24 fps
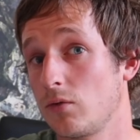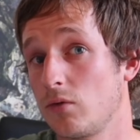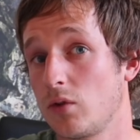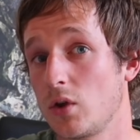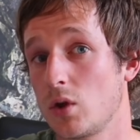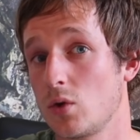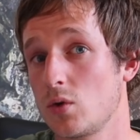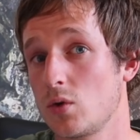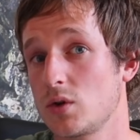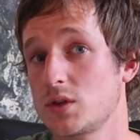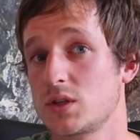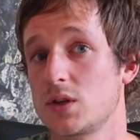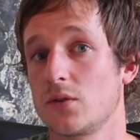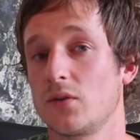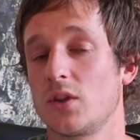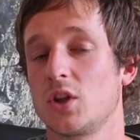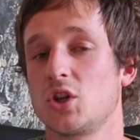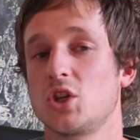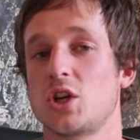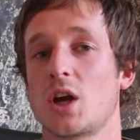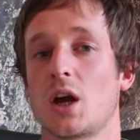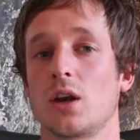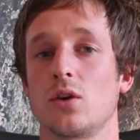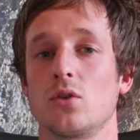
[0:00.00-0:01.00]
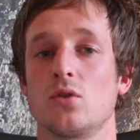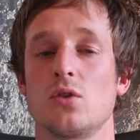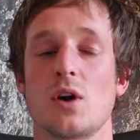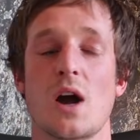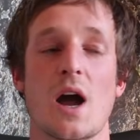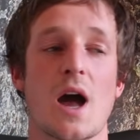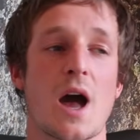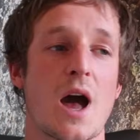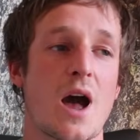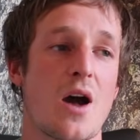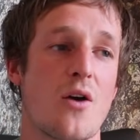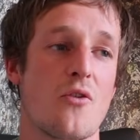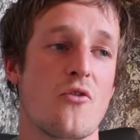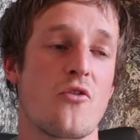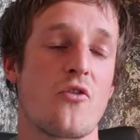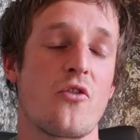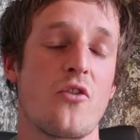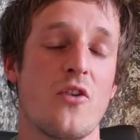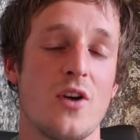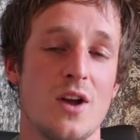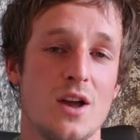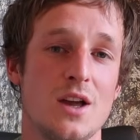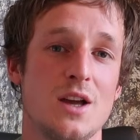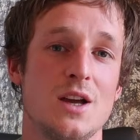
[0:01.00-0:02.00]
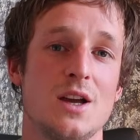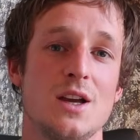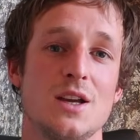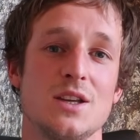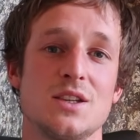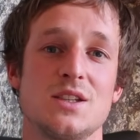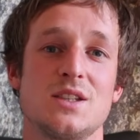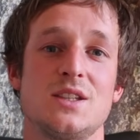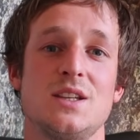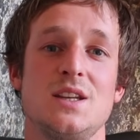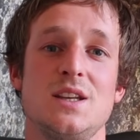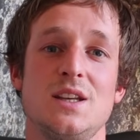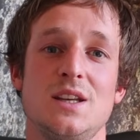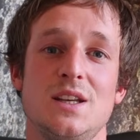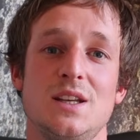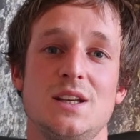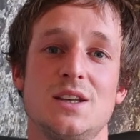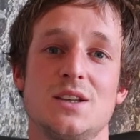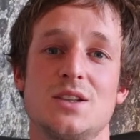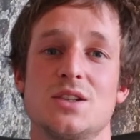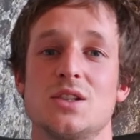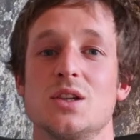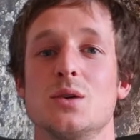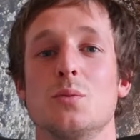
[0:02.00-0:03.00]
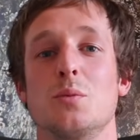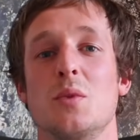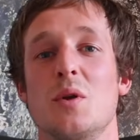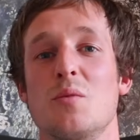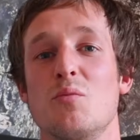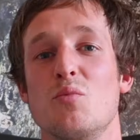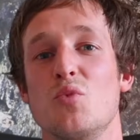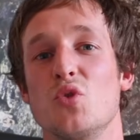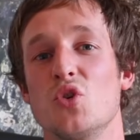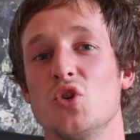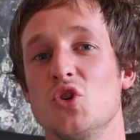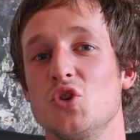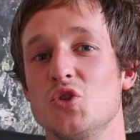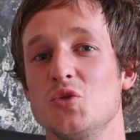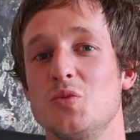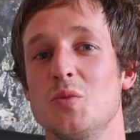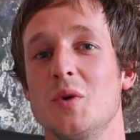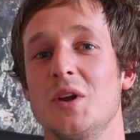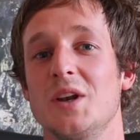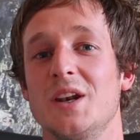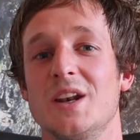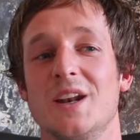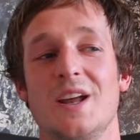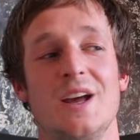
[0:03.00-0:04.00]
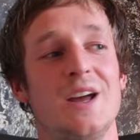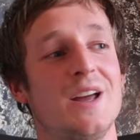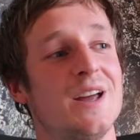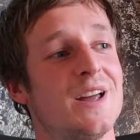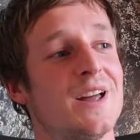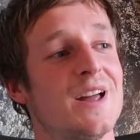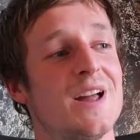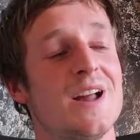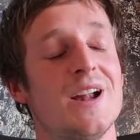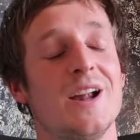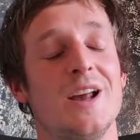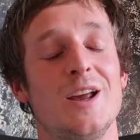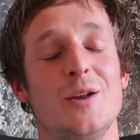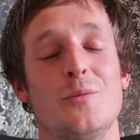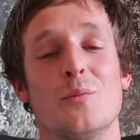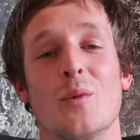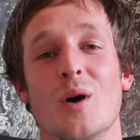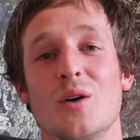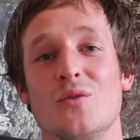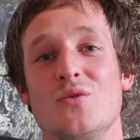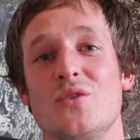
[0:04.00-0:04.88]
viewers of the channel have seen some improvement in my